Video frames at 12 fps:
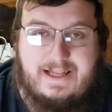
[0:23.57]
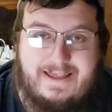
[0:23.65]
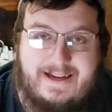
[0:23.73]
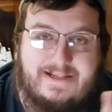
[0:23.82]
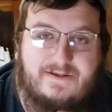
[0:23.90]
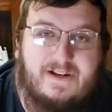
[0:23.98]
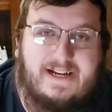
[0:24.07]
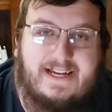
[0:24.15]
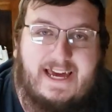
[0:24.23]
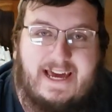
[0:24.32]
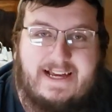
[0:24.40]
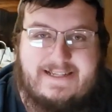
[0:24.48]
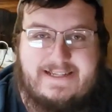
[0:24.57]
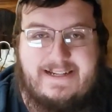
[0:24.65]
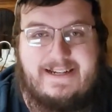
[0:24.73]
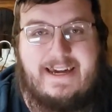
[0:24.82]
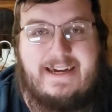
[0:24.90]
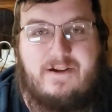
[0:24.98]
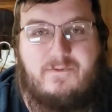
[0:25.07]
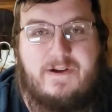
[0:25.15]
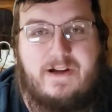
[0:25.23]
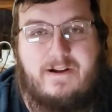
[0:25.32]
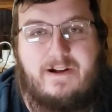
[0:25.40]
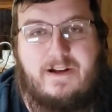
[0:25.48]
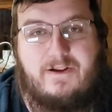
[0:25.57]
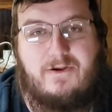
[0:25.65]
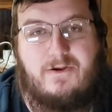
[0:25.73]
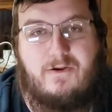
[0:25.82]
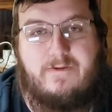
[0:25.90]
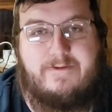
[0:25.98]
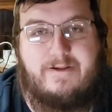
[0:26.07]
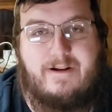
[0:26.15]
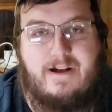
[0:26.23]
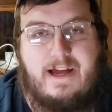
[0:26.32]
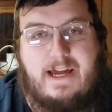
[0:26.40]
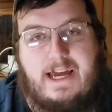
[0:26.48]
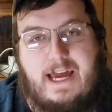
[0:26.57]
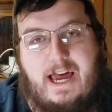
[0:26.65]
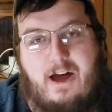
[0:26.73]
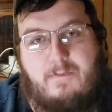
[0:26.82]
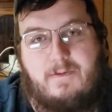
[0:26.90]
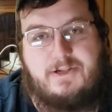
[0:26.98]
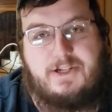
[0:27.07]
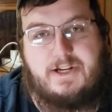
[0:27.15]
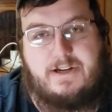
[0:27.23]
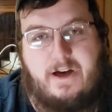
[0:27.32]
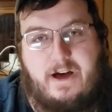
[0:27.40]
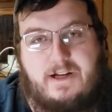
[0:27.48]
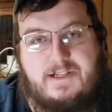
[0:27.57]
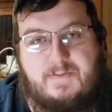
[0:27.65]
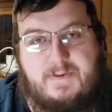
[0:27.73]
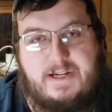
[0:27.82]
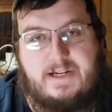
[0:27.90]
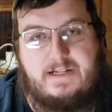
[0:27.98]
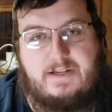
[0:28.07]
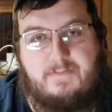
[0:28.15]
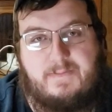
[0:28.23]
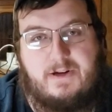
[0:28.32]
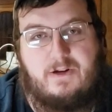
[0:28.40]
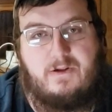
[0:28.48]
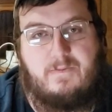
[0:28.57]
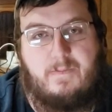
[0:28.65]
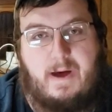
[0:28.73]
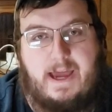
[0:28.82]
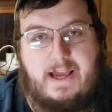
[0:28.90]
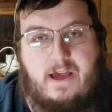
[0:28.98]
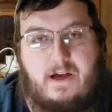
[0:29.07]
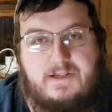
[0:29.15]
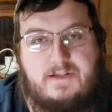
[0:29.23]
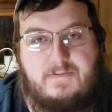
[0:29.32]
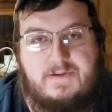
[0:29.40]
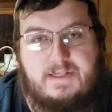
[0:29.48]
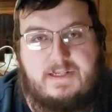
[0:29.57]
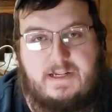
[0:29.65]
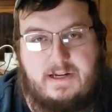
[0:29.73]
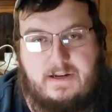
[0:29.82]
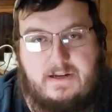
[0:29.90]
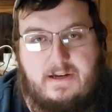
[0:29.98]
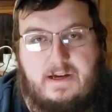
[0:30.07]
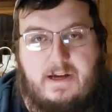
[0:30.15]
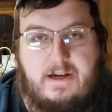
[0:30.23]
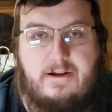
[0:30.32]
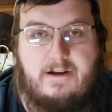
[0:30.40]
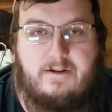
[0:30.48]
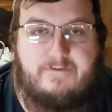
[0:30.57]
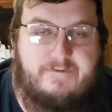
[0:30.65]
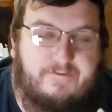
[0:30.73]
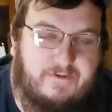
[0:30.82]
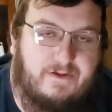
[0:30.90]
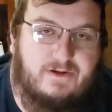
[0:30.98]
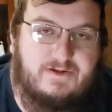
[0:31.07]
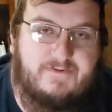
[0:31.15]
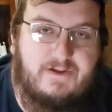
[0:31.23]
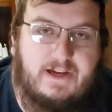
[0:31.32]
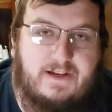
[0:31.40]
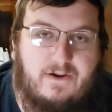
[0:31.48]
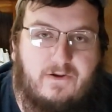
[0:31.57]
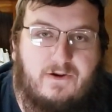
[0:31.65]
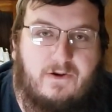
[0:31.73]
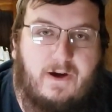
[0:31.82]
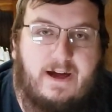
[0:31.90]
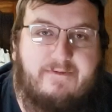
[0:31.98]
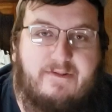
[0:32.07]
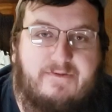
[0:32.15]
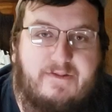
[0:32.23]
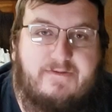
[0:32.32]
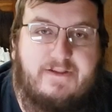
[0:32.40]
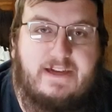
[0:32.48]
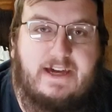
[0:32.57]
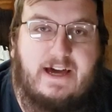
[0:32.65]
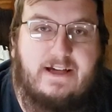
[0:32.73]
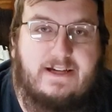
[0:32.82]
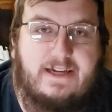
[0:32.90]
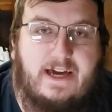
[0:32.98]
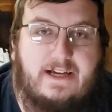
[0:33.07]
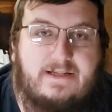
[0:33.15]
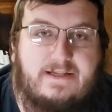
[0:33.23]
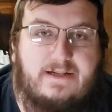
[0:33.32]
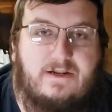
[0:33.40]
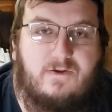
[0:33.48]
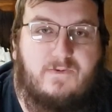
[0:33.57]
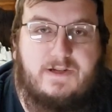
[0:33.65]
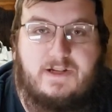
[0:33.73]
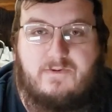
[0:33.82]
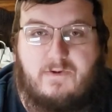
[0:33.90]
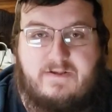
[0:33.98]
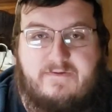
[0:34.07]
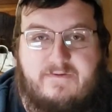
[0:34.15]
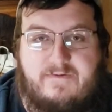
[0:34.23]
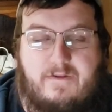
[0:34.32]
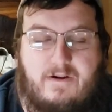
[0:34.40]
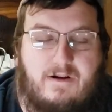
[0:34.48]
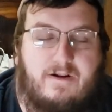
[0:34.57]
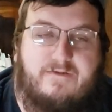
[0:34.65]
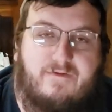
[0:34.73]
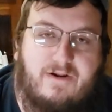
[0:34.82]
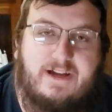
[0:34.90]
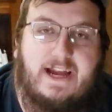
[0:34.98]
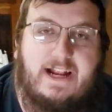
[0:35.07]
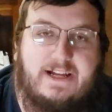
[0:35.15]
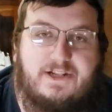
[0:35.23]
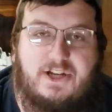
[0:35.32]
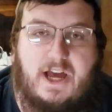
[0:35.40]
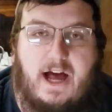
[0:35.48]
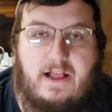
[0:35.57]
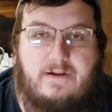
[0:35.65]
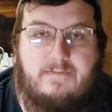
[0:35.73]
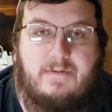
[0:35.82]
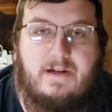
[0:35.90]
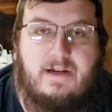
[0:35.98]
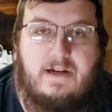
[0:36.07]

That's right guys, today we are going to go over how much it costs me to build my custom still. Now, for those of you that don't know, I have a fifteen gallon keg still with a twenty or a forty-eight inch column.